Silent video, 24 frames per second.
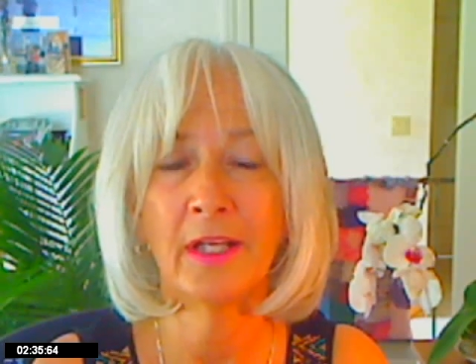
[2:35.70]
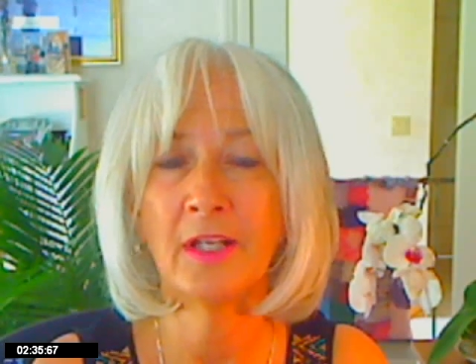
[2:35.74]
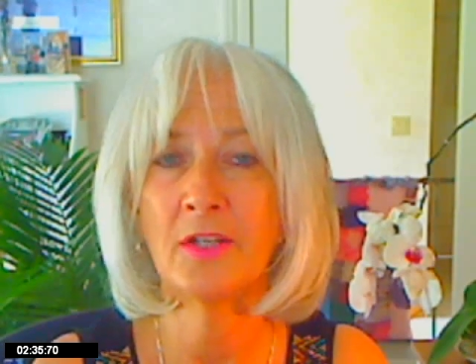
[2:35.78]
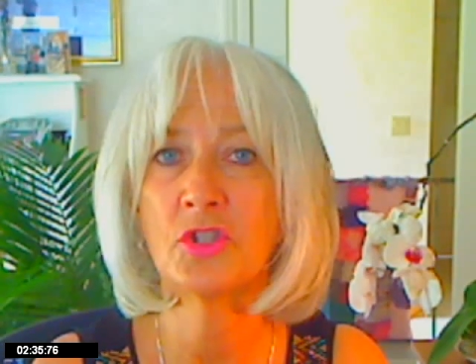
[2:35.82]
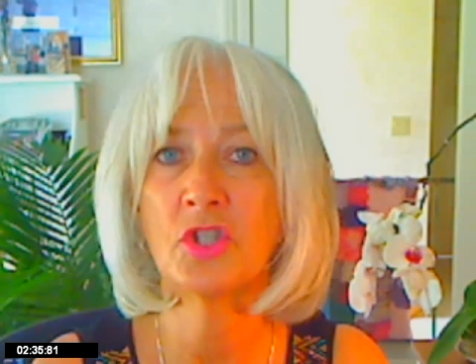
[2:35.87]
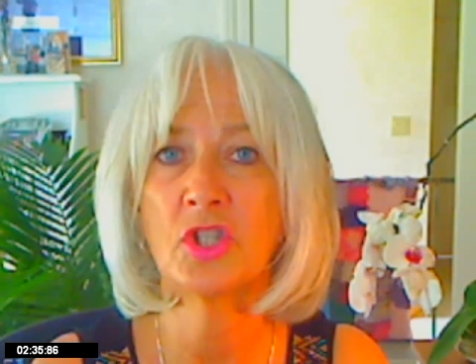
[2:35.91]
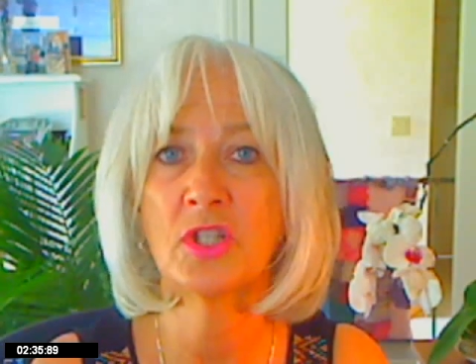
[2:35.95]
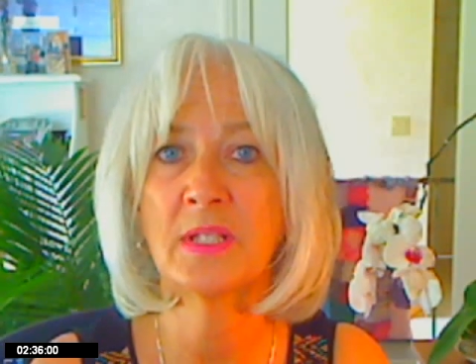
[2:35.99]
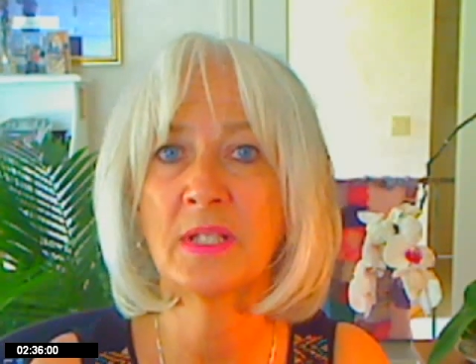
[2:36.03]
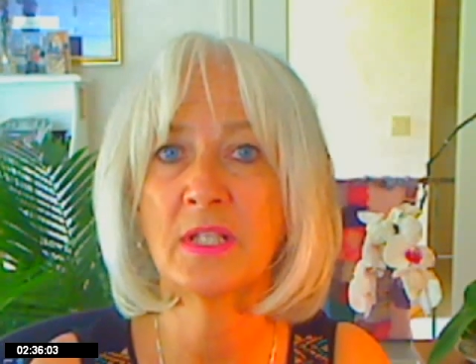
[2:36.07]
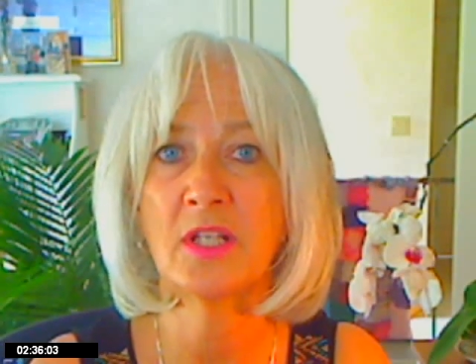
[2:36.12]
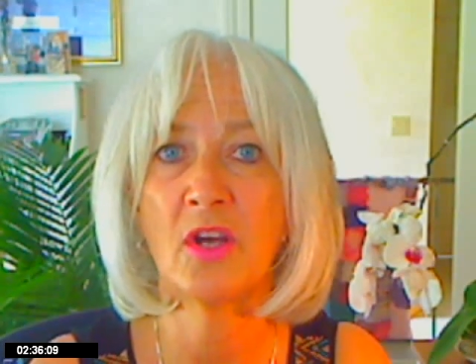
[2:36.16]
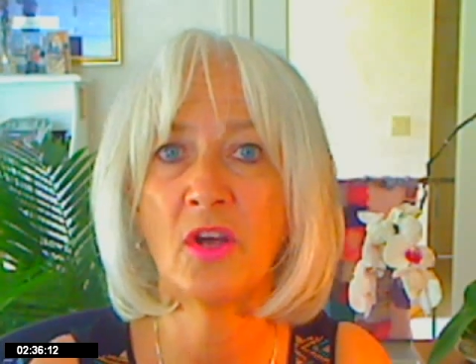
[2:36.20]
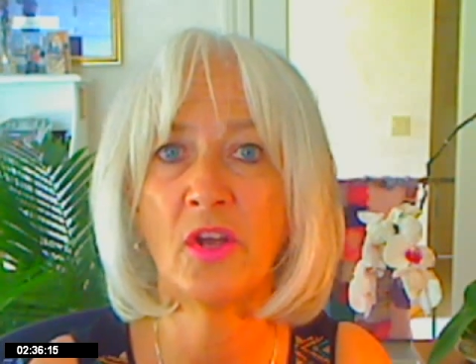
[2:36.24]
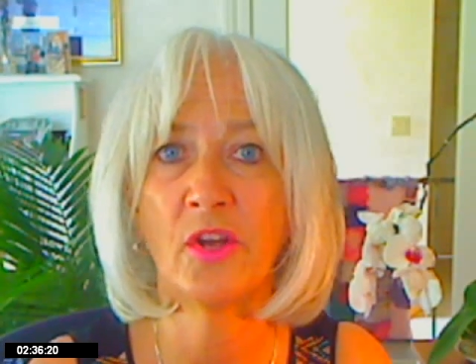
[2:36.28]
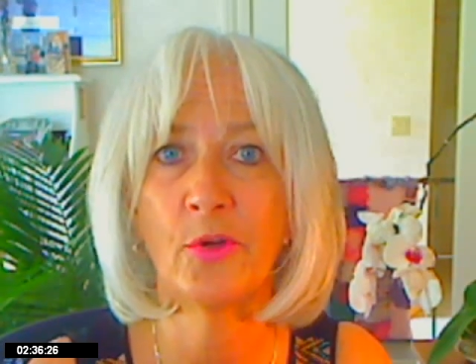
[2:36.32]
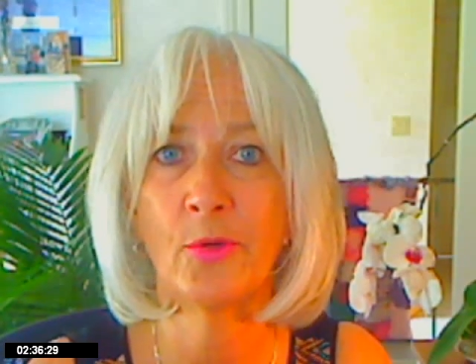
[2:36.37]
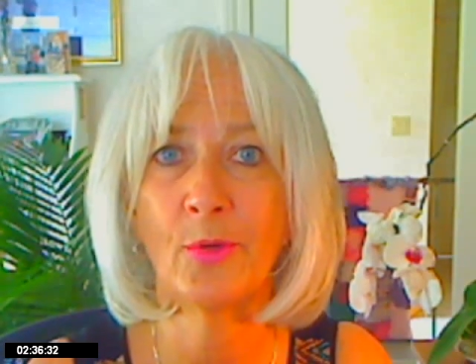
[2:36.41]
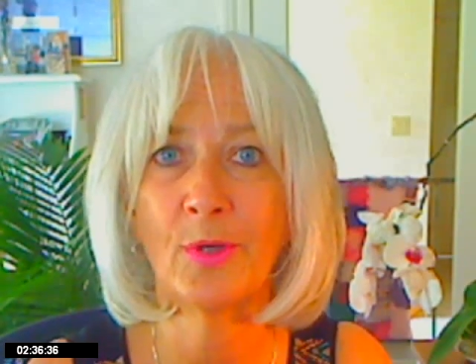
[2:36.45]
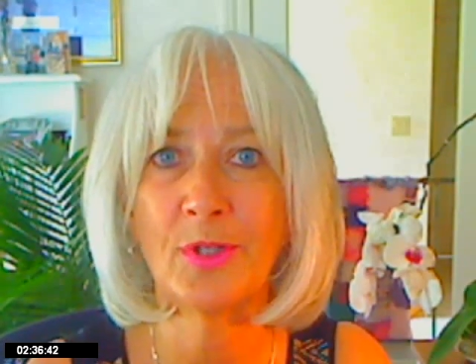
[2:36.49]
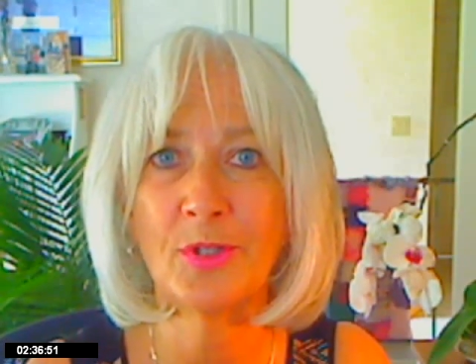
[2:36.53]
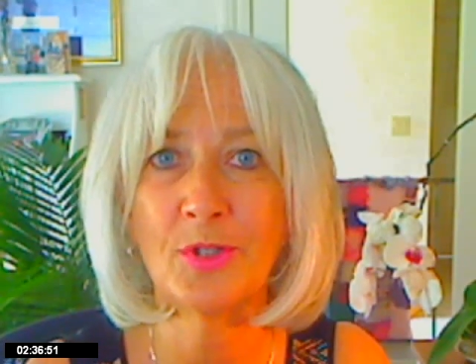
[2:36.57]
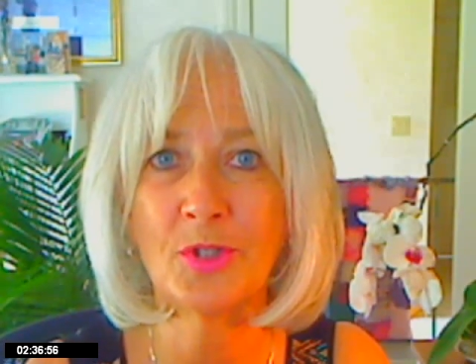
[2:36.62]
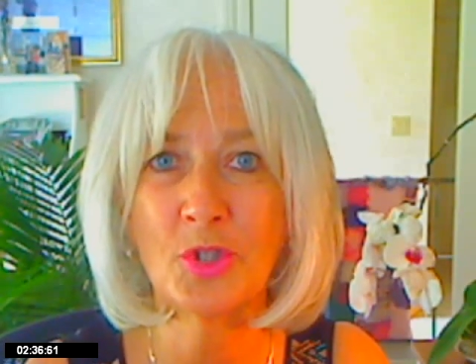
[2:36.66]
in just
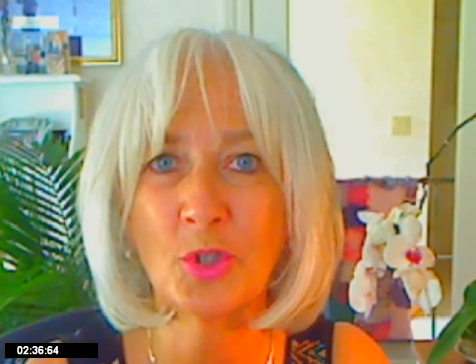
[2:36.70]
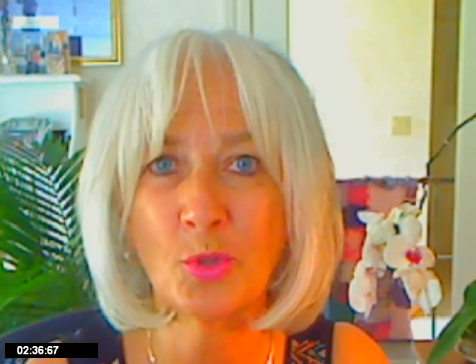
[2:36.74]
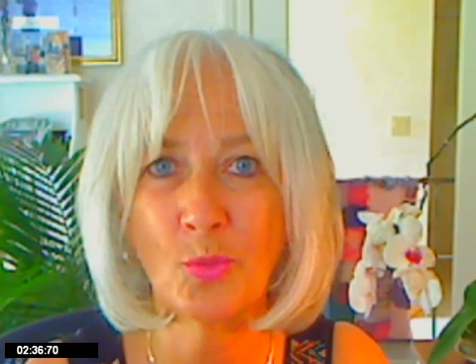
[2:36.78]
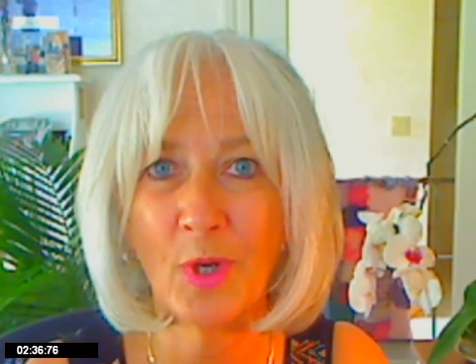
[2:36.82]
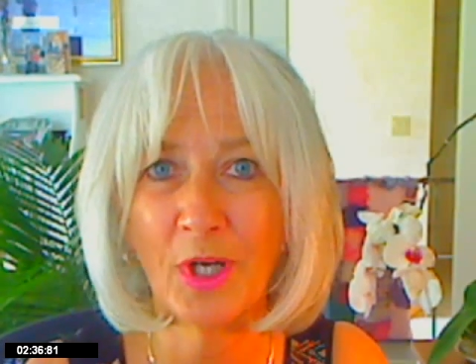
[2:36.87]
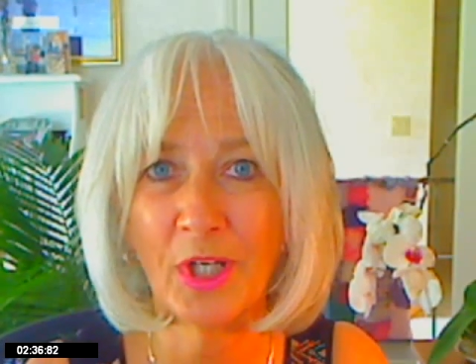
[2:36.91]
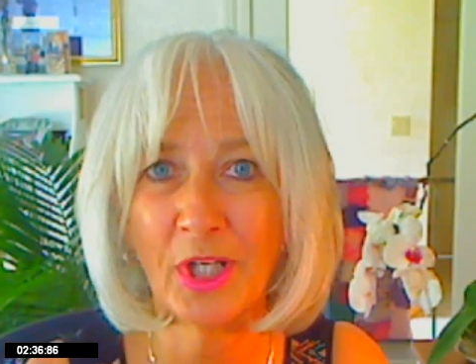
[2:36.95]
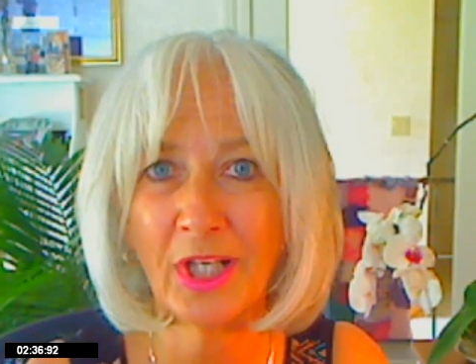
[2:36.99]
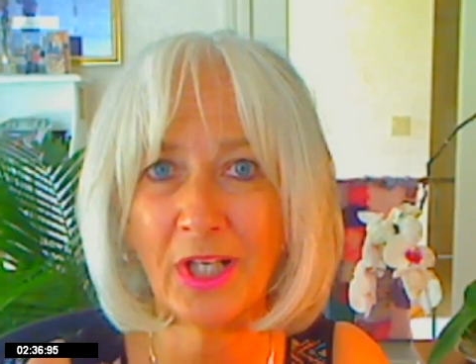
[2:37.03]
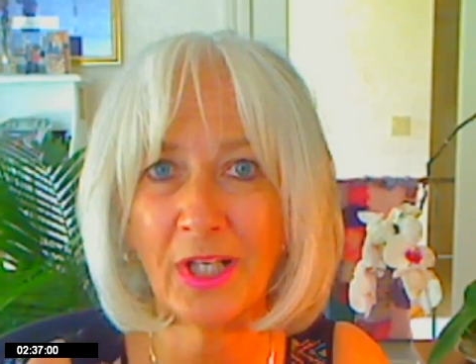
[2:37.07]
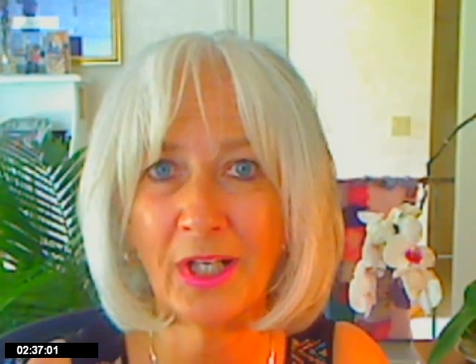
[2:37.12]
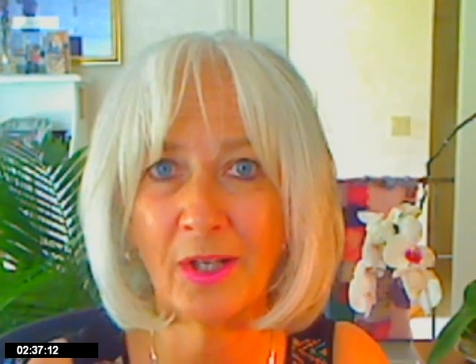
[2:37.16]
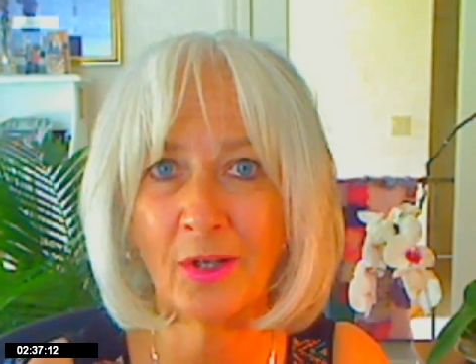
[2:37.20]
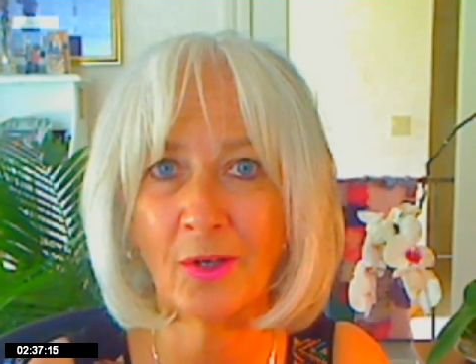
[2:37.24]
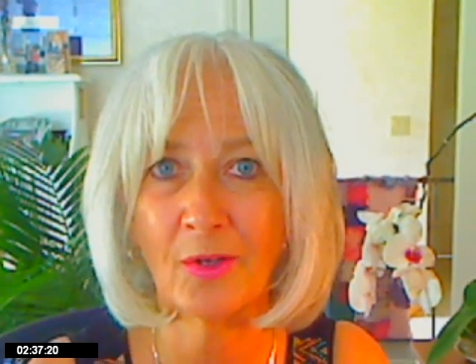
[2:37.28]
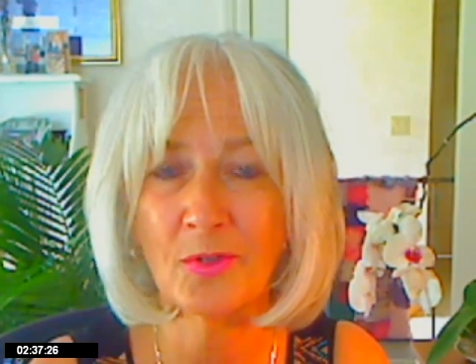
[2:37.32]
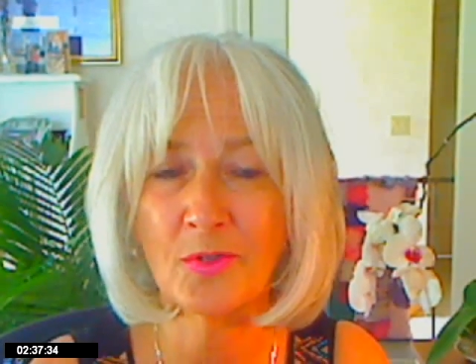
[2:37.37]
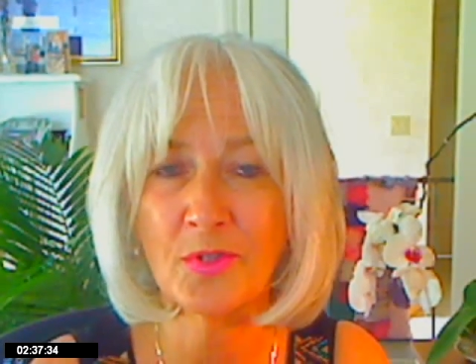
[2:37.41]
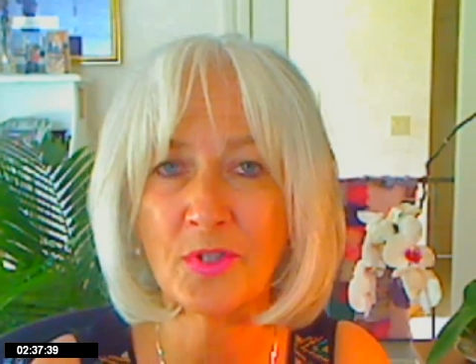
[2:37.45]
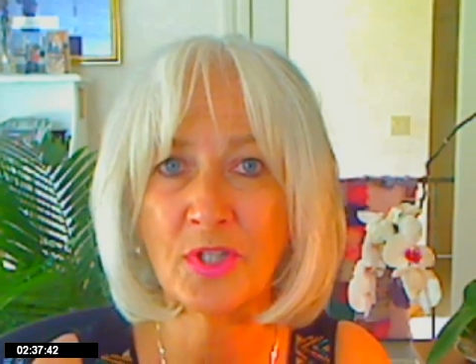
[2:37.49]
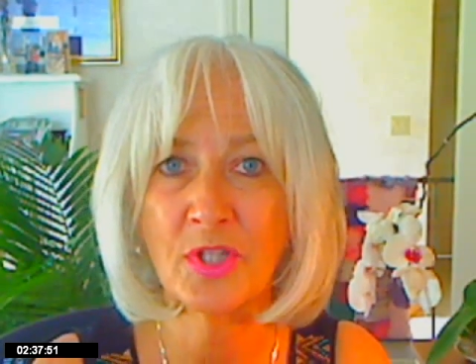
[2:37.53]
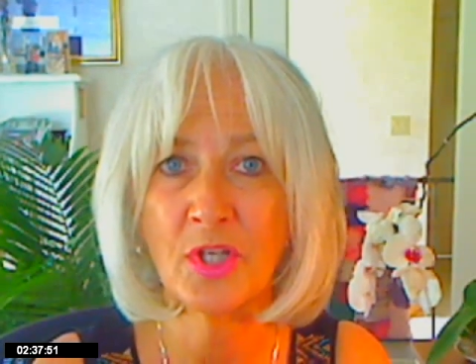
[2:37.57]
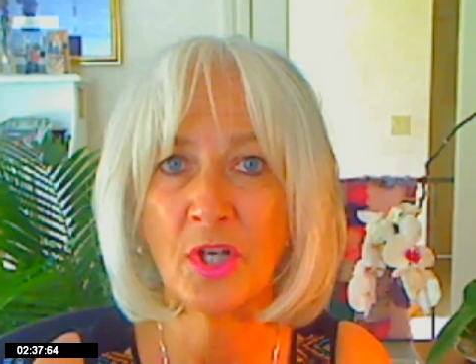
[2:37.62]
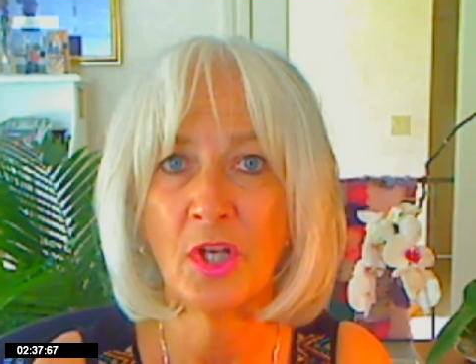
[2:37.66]
120
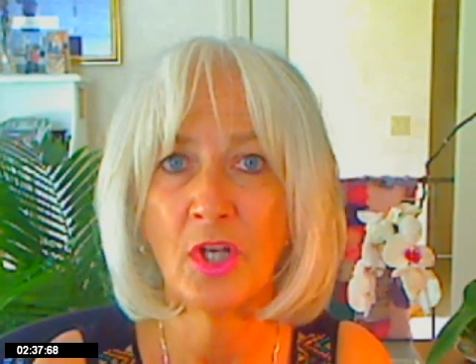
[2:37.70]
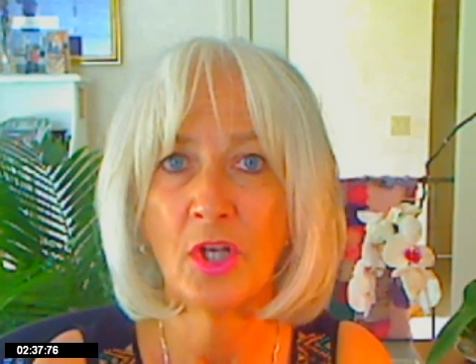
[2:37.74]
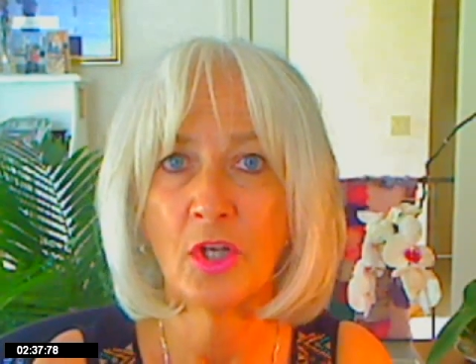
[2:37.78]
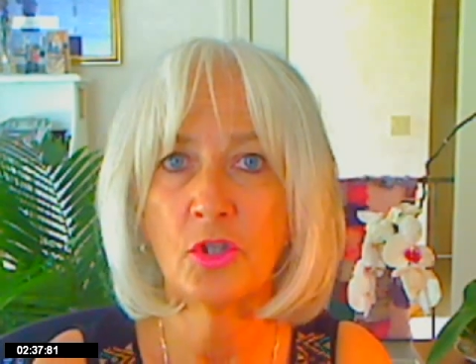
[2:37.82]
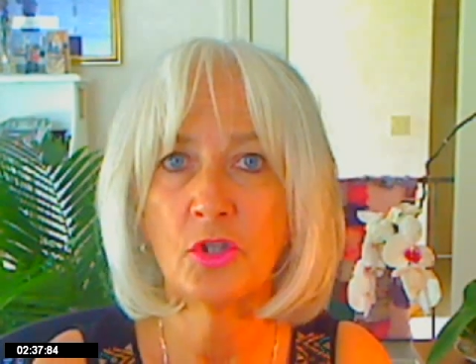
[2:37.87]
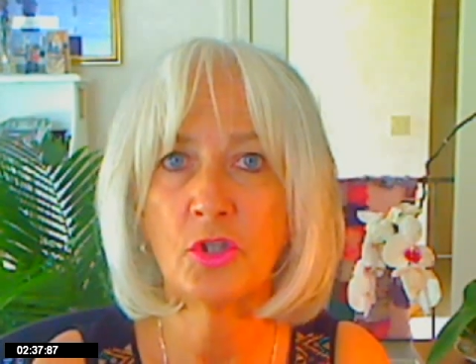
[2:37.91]
years